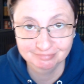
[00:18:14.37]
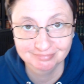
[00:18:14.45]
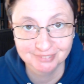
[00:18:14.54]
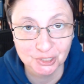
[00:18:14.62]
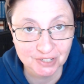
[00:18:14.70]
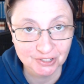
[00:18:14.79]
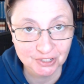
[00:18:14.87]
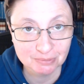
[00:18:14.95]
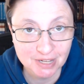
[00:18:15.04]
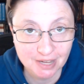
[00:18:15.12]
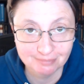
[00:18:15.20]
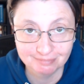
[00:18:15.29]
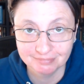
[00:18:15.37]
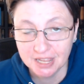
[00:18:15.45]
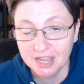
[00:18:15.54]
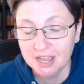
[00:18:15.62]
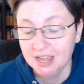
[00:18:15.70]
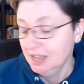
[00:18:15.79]
You can look me up
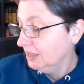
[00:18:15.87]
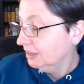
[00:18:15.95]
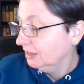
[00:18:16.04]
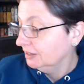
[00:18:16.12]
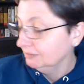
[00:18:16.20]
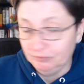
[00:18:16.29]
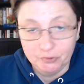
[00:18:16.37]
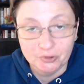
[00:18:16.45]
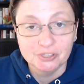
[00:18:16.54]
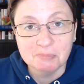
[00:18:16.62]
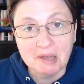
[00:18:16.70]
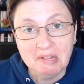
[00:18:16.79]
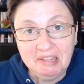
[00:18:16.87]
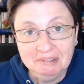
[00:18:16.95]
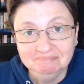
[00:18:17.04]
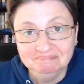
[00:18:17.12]
uh, if you can spell it.